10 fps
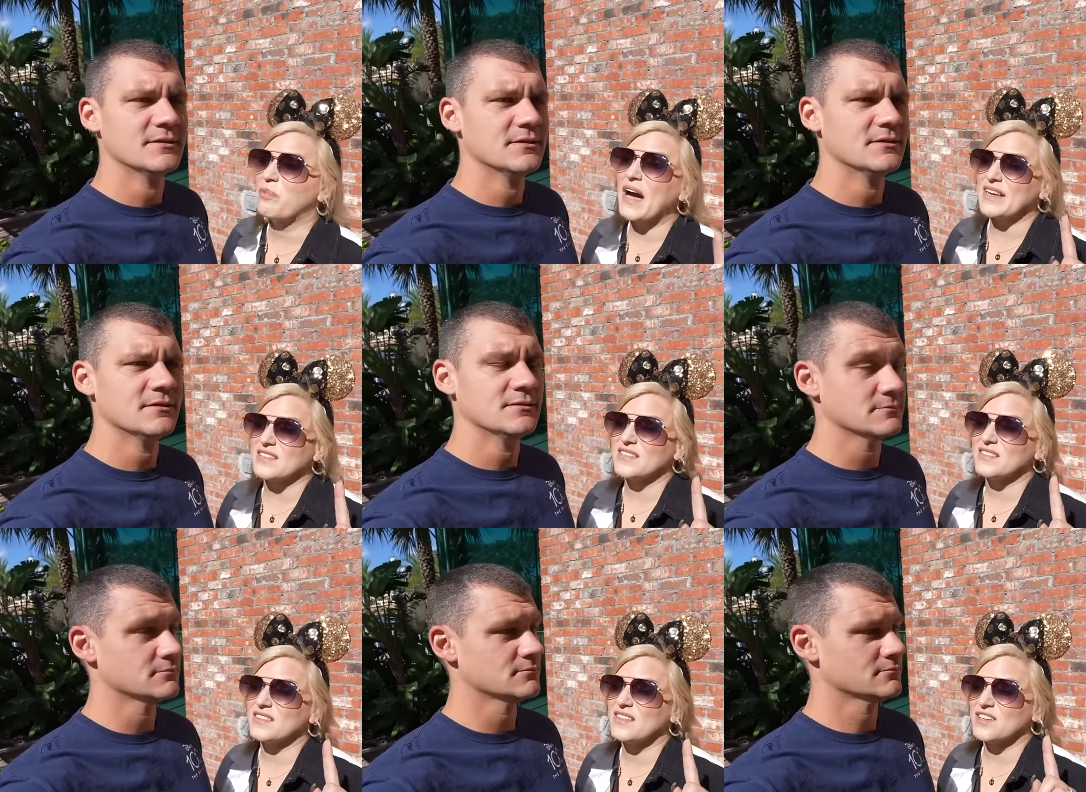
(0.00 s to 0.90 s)
Speaker 1: But
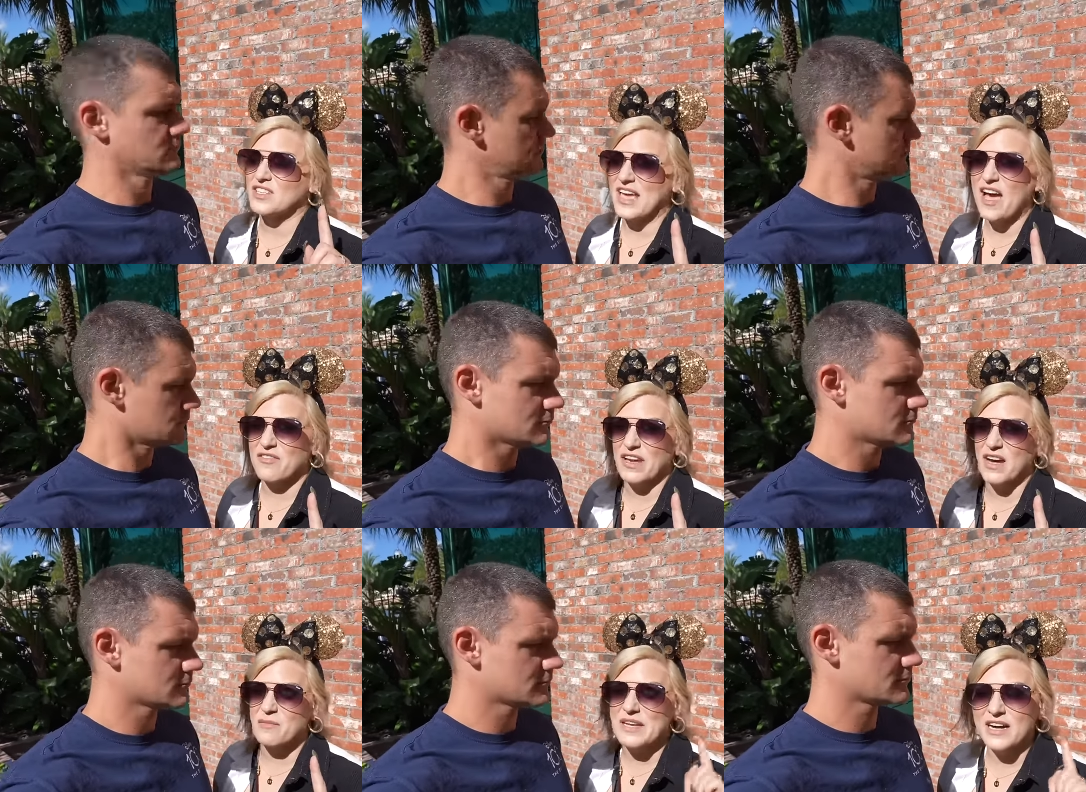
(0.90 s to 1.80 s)
there's a
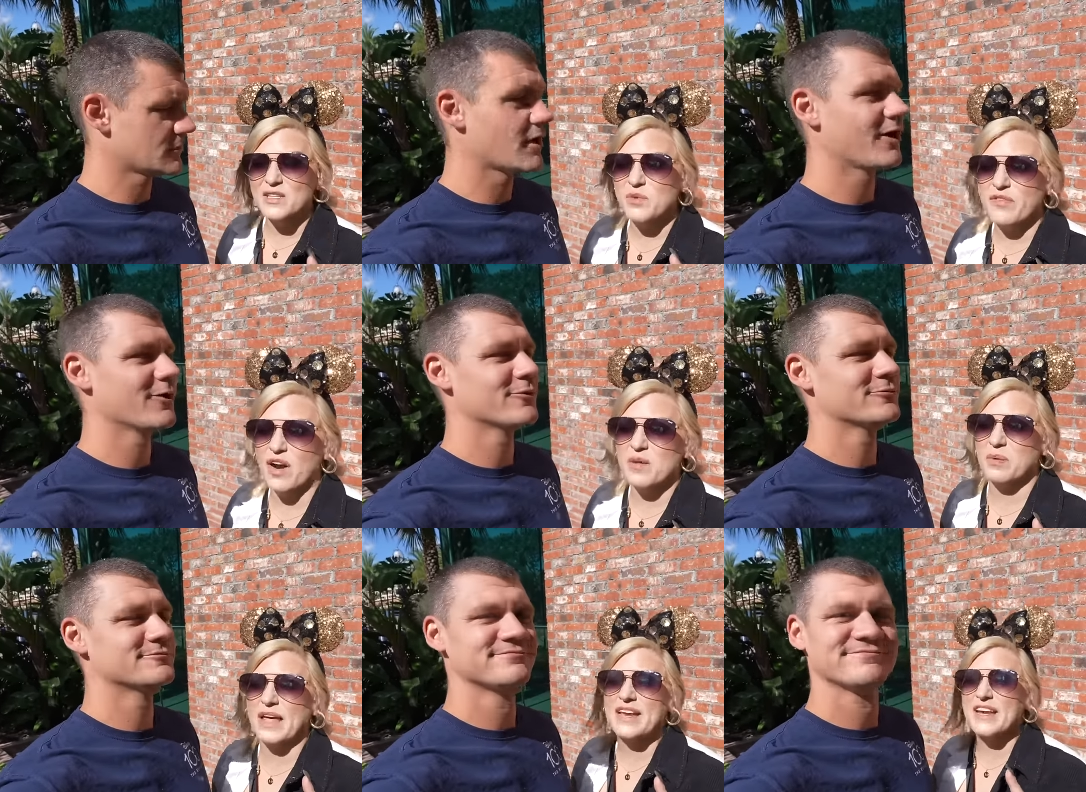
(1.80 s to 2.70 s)
caveat. Because we've already
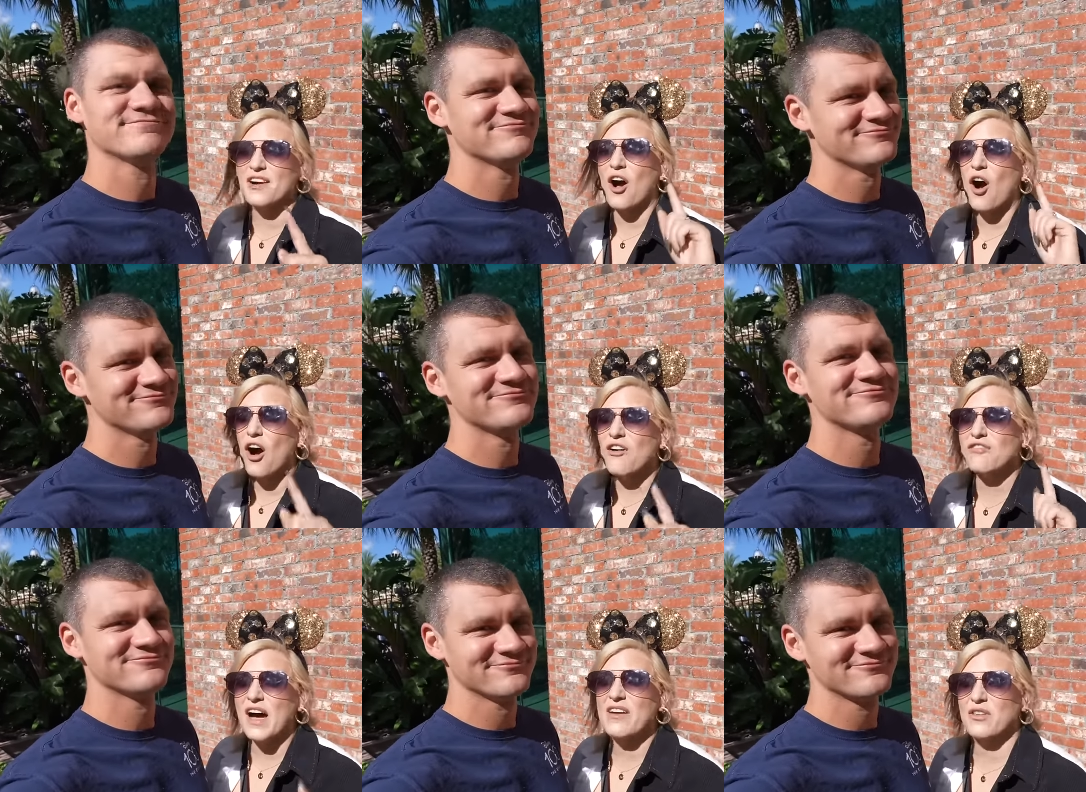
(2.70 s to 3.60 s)
played here, all
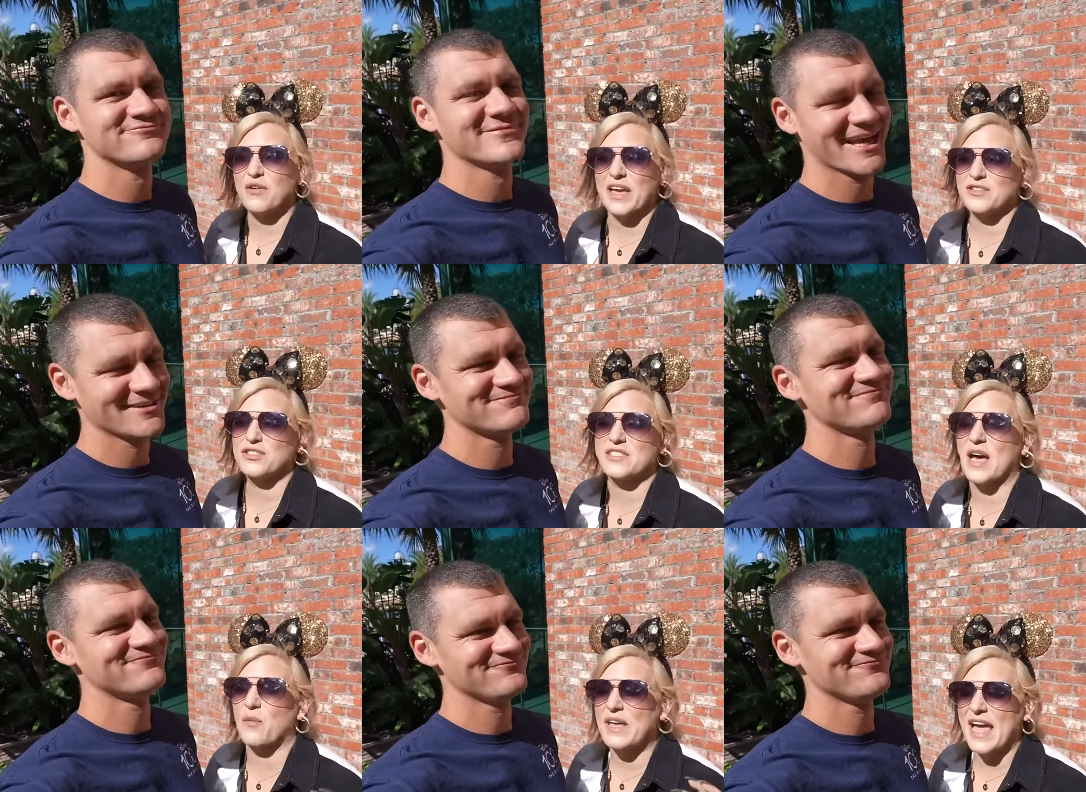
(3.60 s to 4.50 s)
five locations
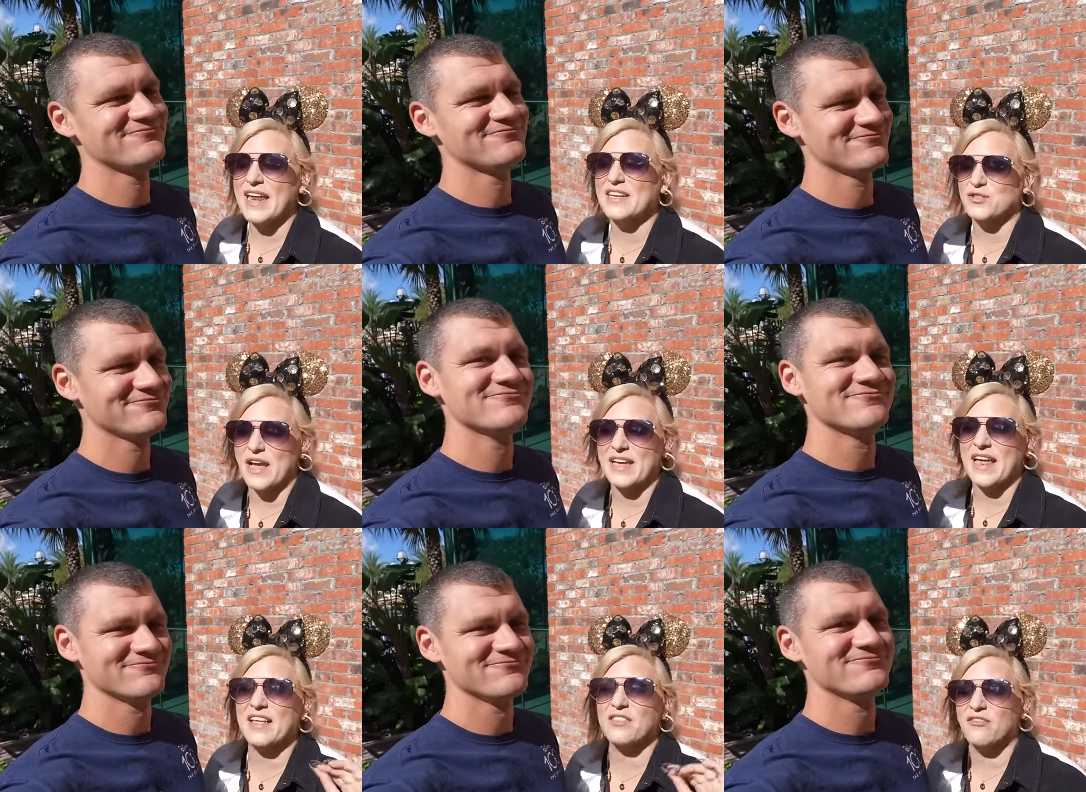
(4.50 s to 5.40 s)
that we ate and drank
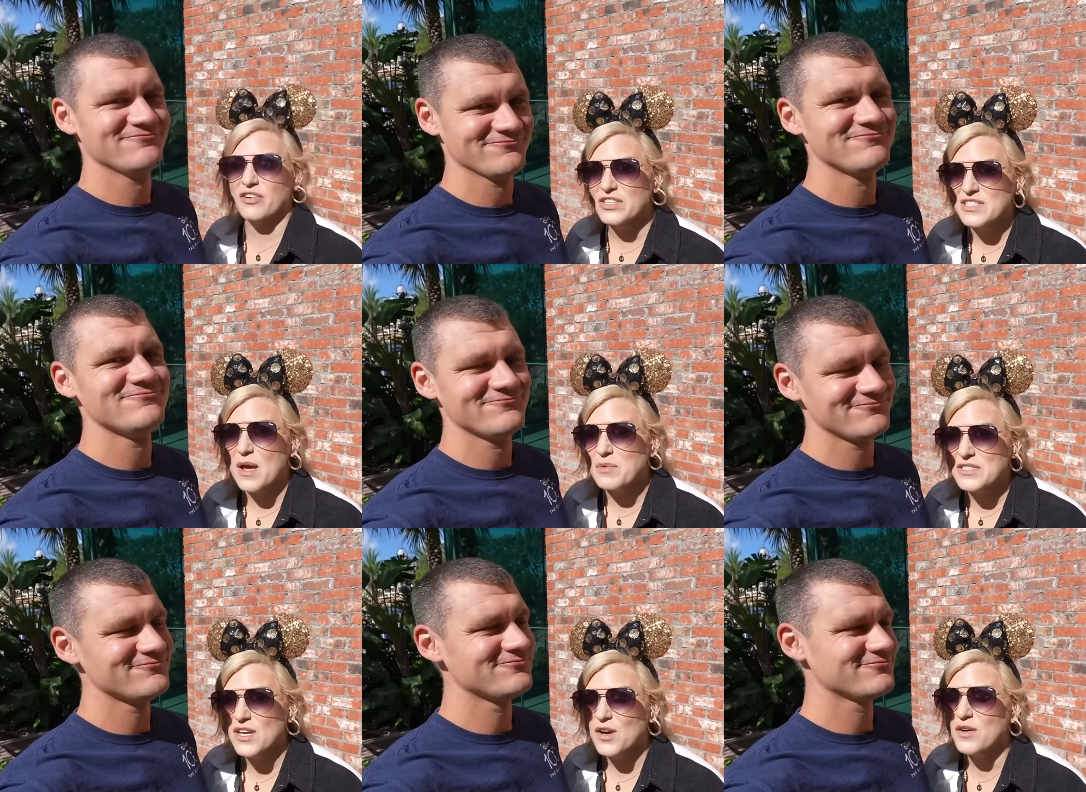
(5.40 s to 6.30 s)
at in the first
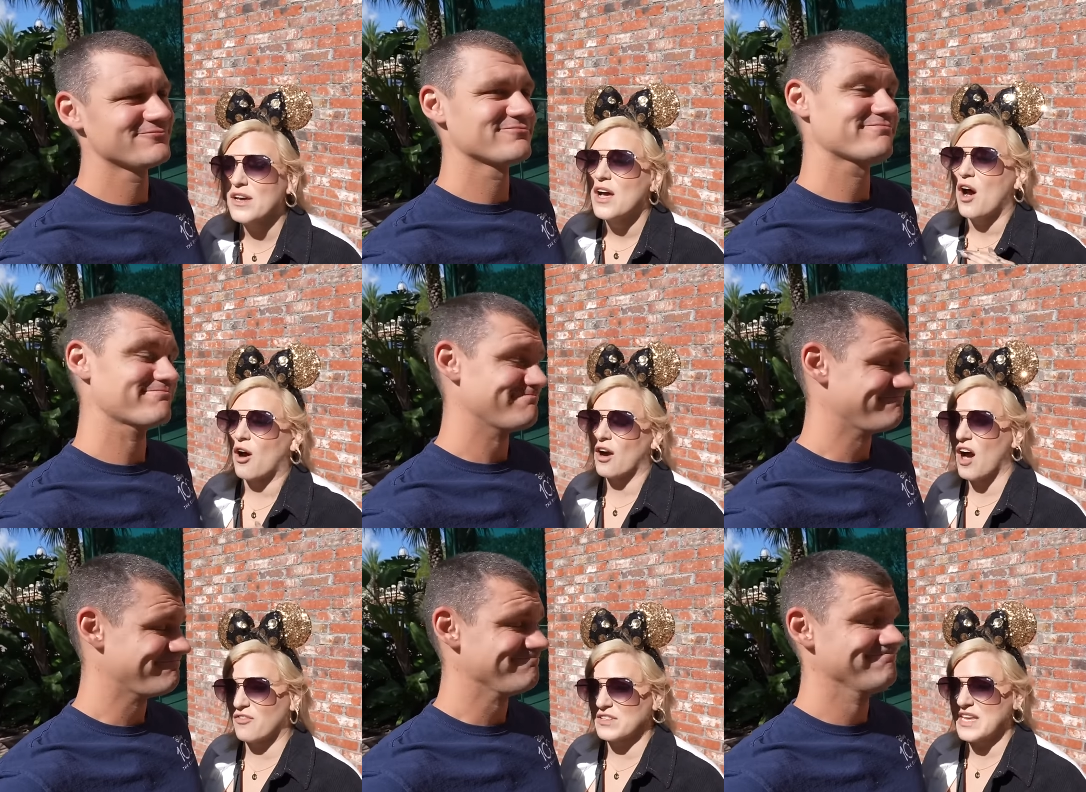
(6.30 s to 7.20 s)
episode are
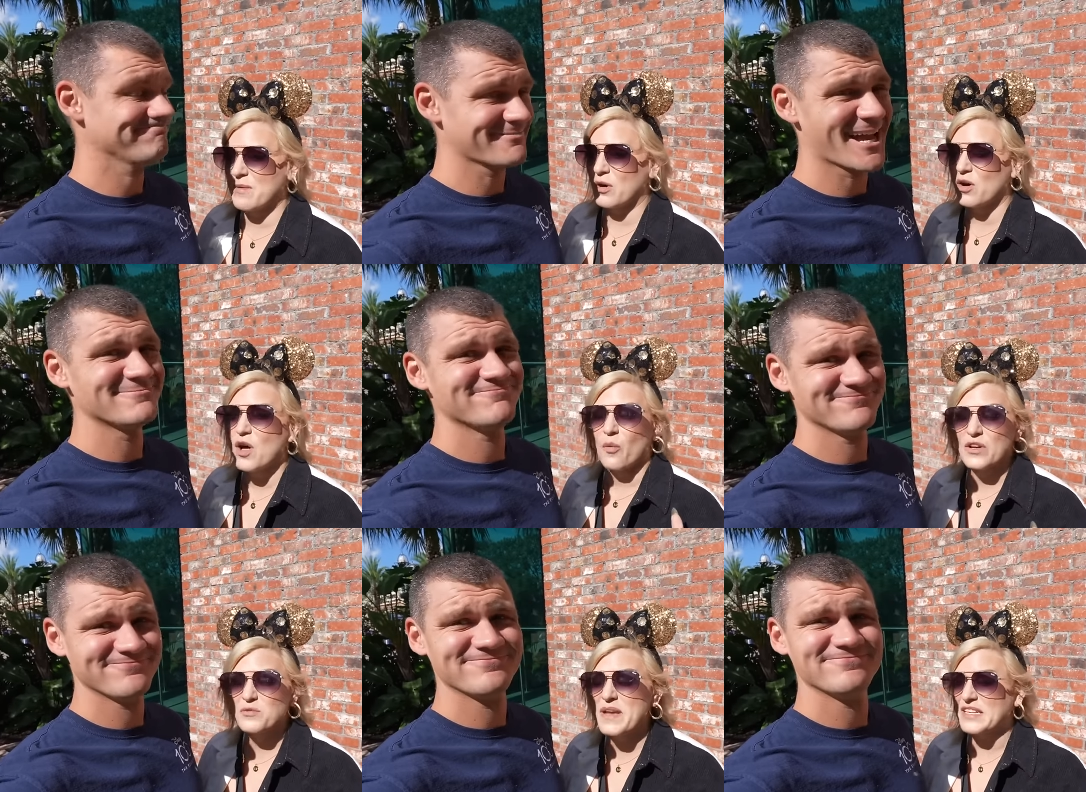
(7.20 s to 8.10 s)
off the table.
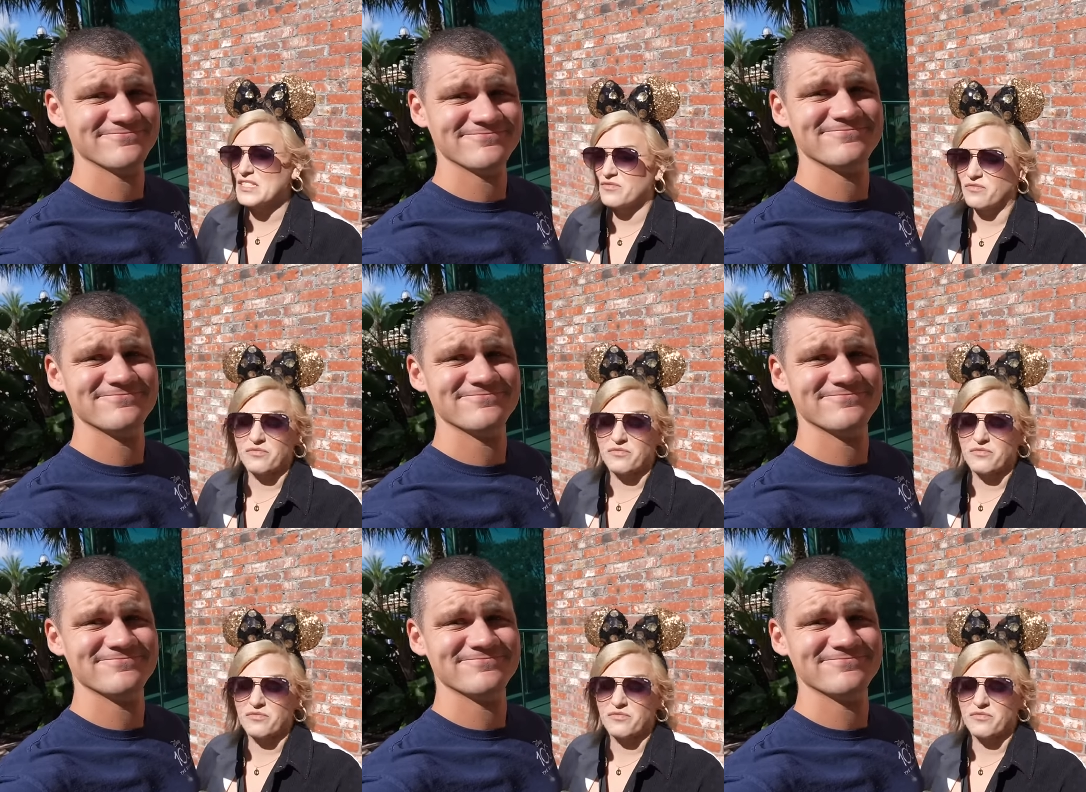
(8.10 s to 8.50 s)
Which means,